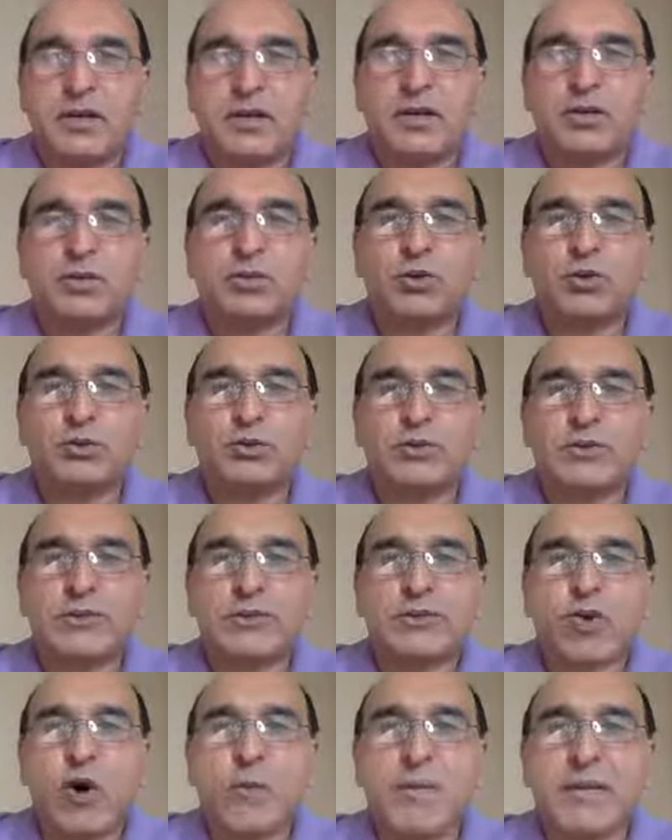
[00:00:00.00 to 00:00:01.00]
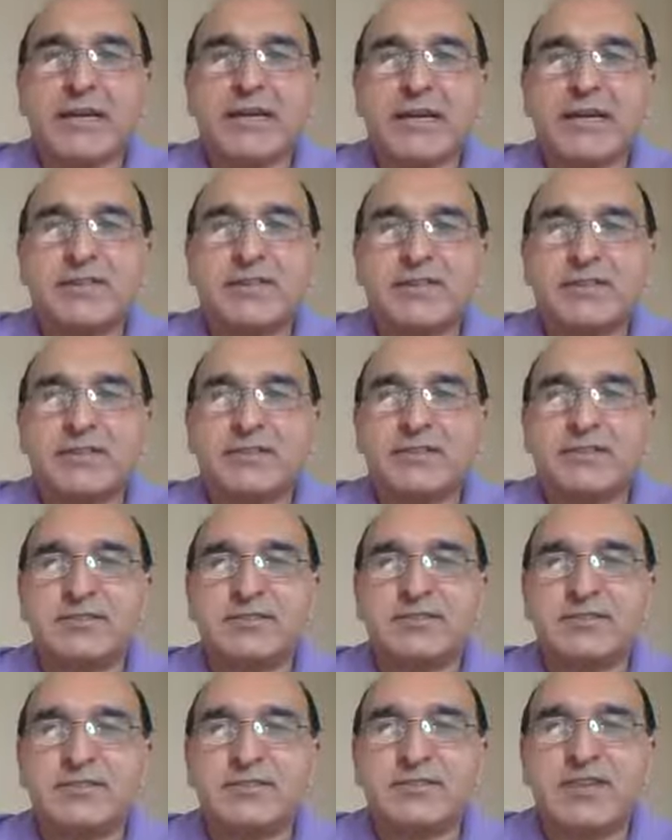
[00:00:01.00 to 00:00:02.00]
So the topic is,
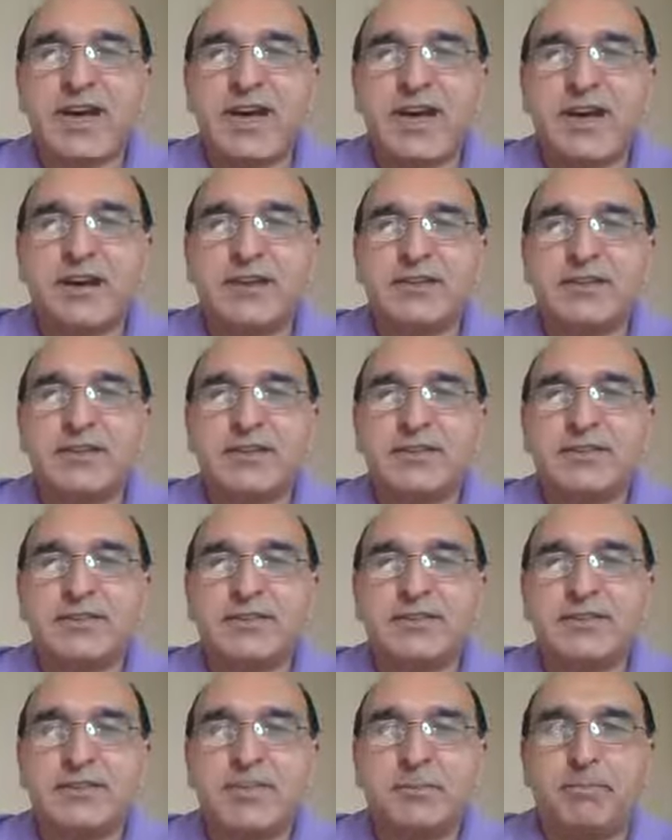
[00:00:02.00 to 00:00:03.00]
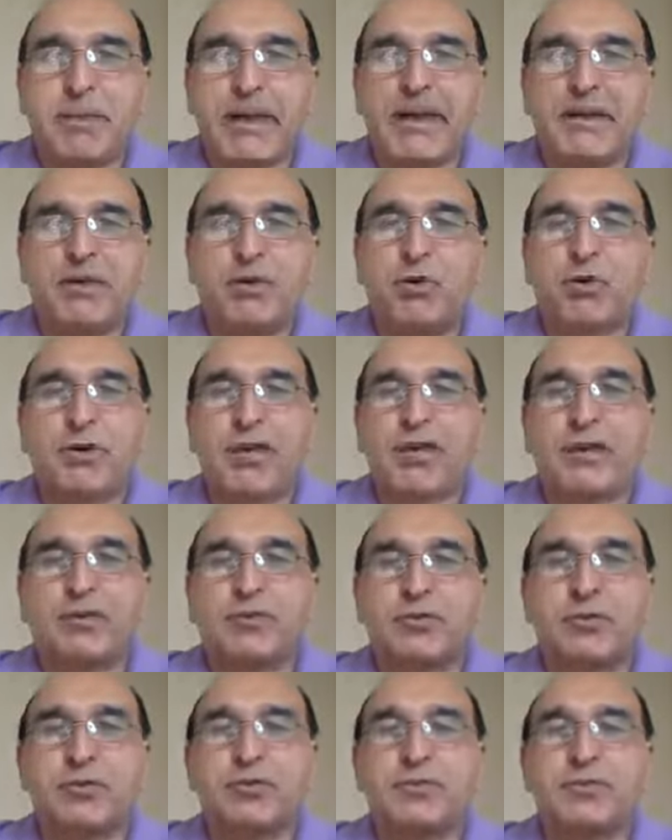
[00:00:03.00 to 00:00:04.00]
yeah, CPEC. Okay,
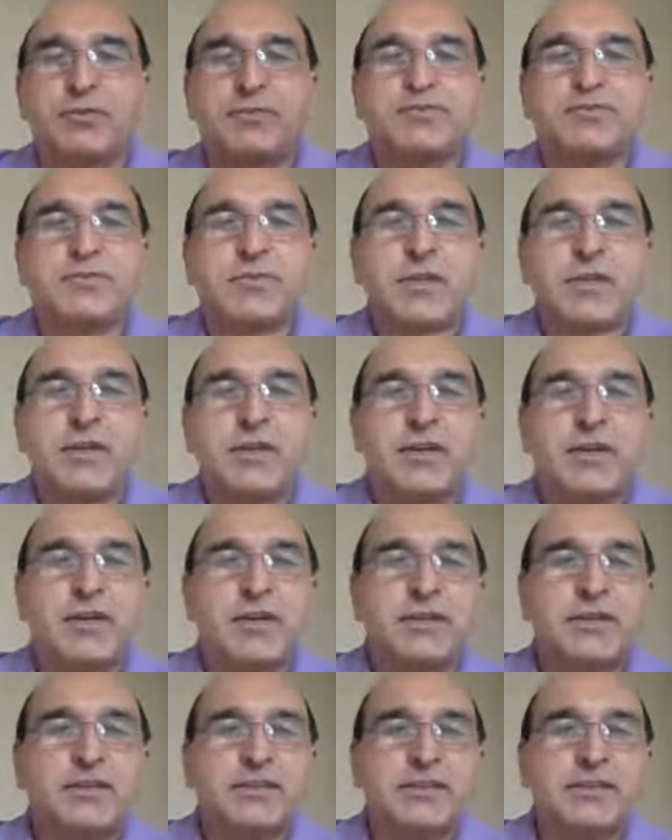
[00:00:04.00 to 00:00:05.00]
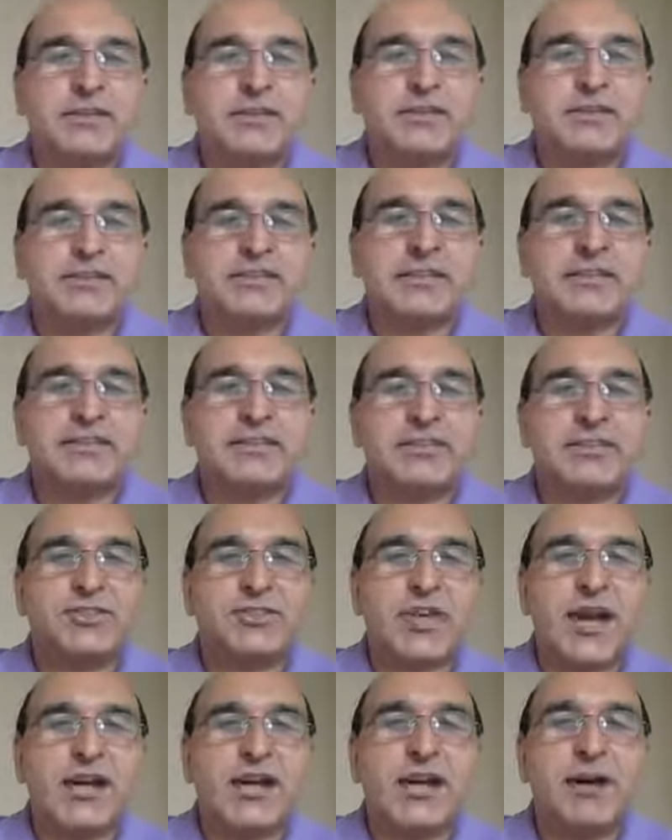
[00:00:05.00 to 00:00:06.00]
good. This
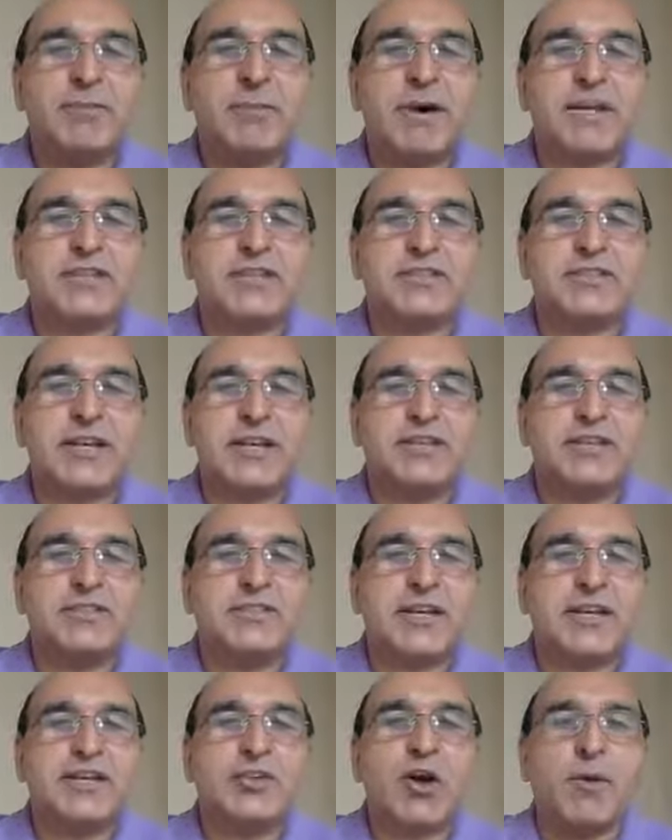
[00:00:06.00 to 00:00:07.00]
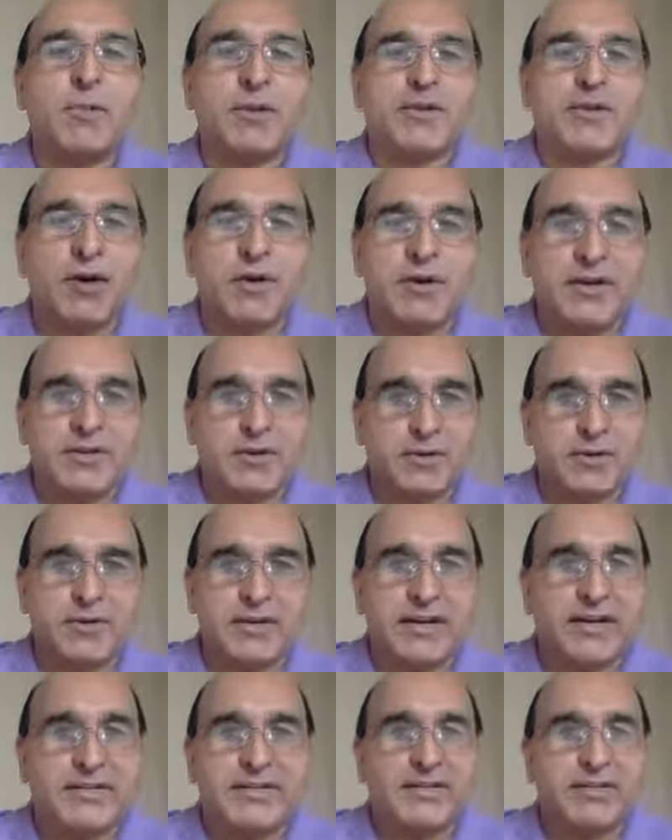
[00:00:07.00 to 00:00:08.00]
China-Pakistan economic
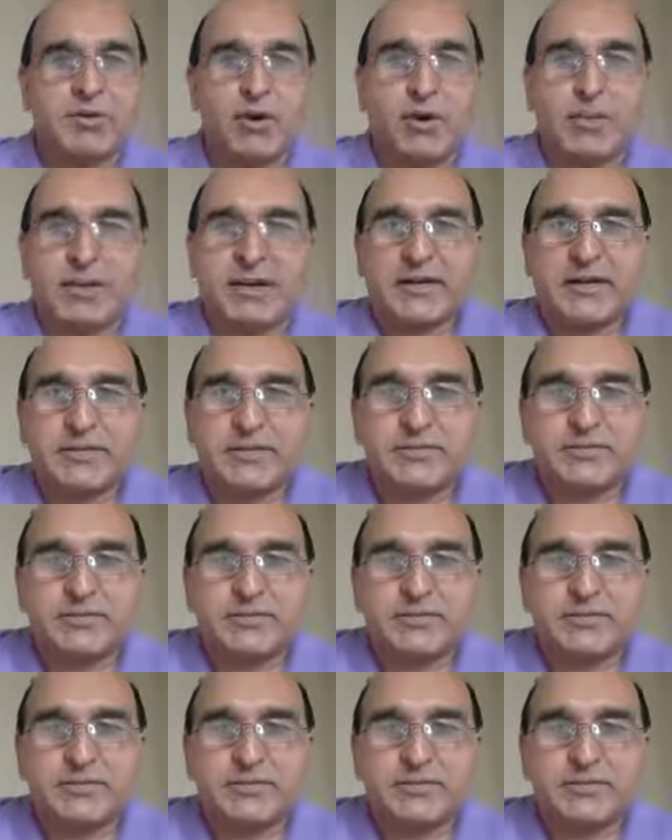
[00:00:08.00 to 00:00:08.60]
corridor, it is a topic.